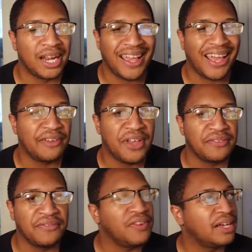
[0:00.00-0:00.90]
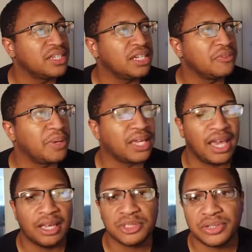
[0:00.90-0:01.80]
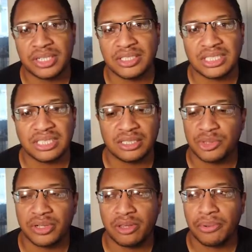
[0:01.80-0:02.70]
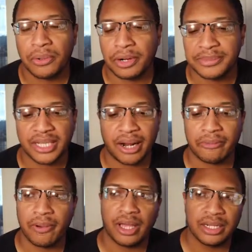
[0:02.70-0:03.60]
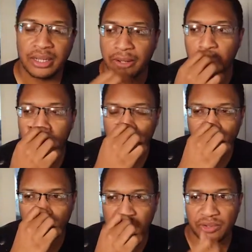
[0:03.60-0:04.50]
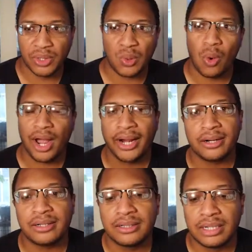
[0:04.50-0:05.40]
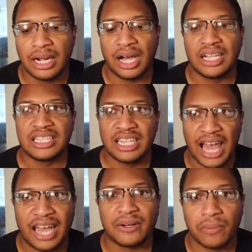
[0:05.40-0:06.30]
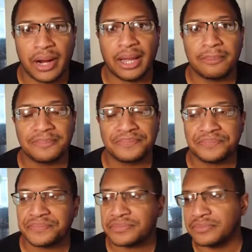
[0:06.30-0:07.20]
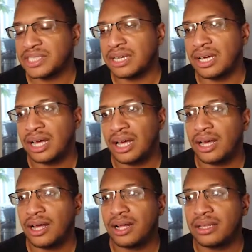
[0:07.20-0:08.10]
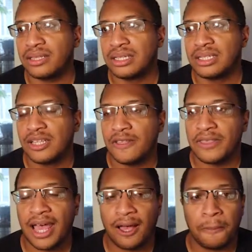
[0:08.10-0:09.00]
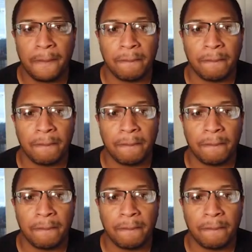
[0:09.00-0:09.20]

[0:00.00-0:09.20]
I haven't found any of my games or any systems or any of the programs that I run really require a lot of RAM. Now,